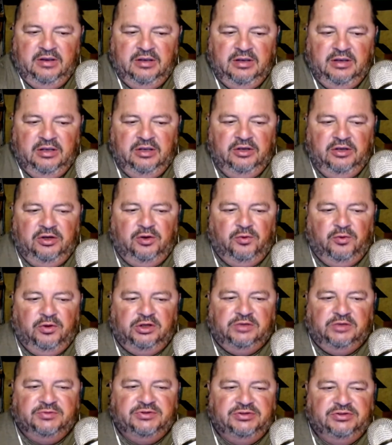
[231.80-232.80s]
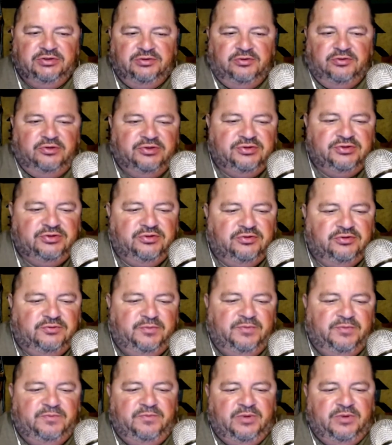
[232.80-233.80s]
You're welcome to also
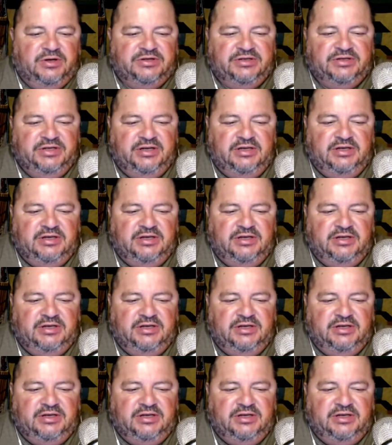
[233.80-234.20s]
partake